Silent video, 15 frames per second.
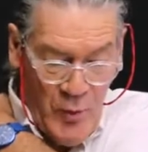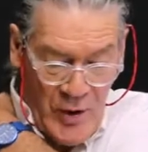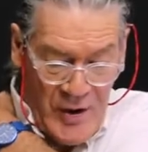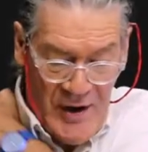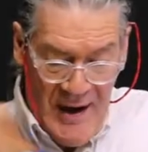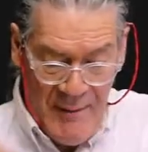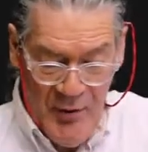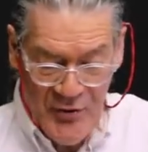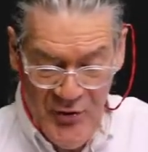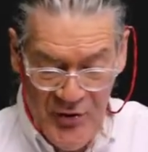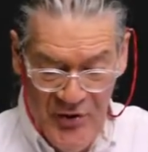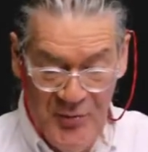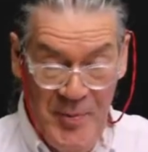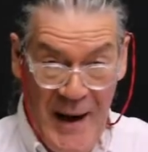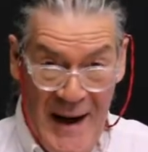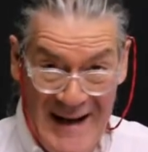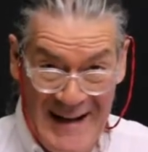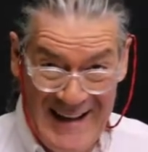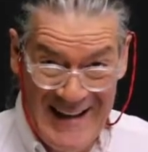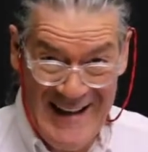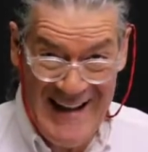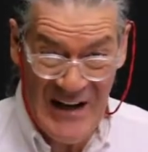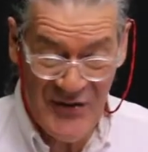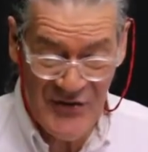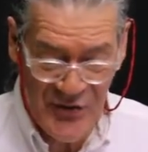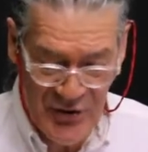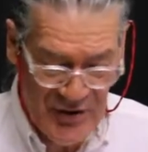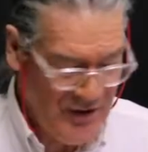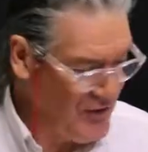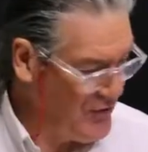We're gonna I'm gonna do this painting again, so
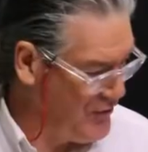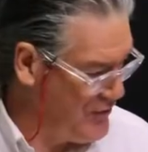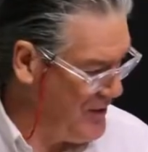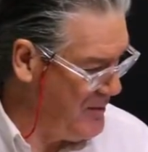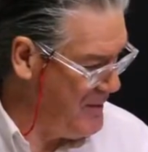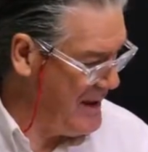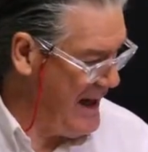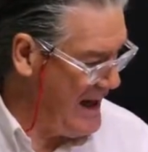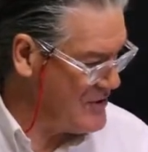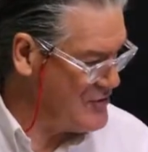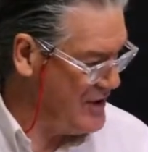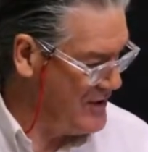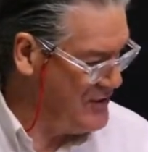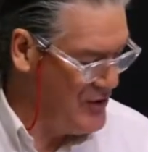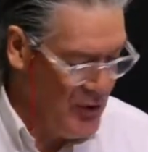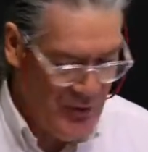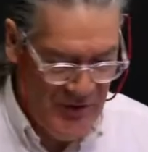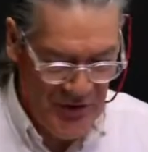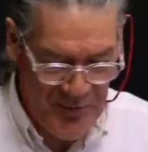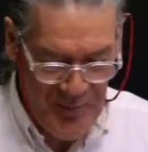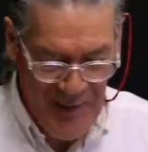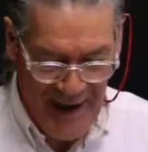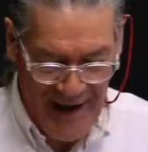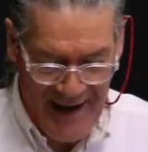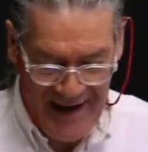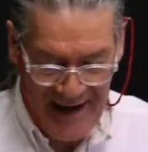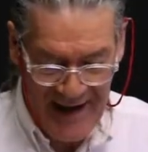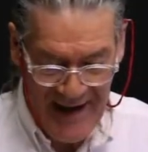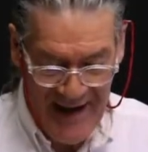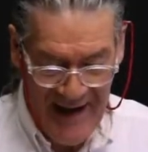you can see me actually do this
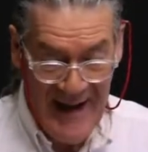painting.